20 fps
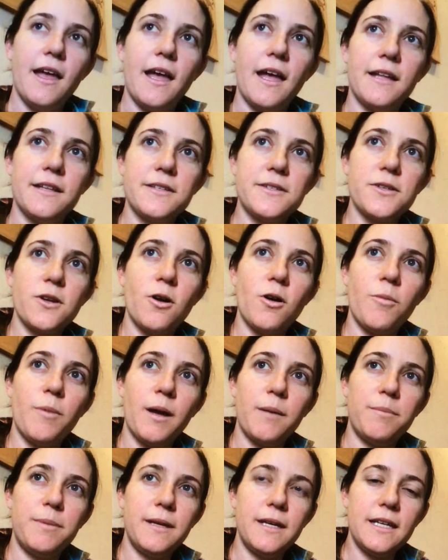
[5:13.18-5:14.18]
And so
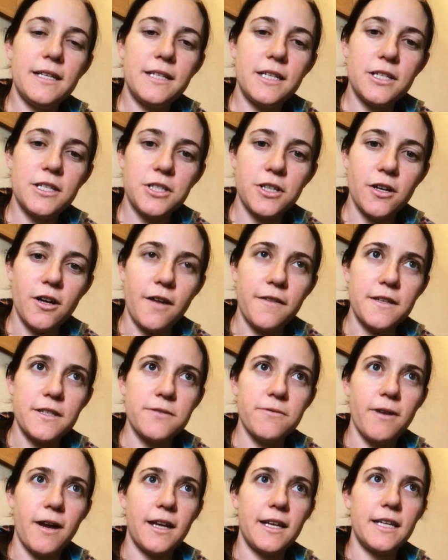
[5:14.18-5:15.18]
my PE teacher on
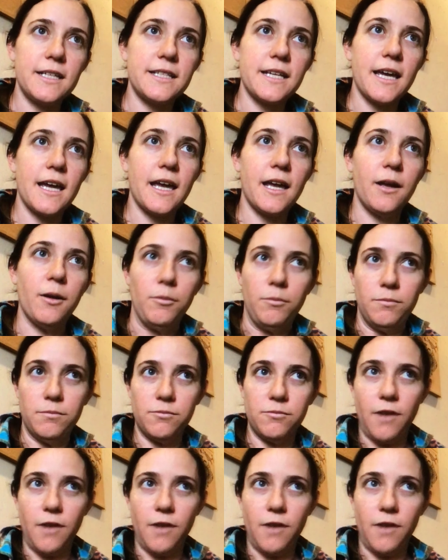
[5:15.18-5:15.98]
this rainy day,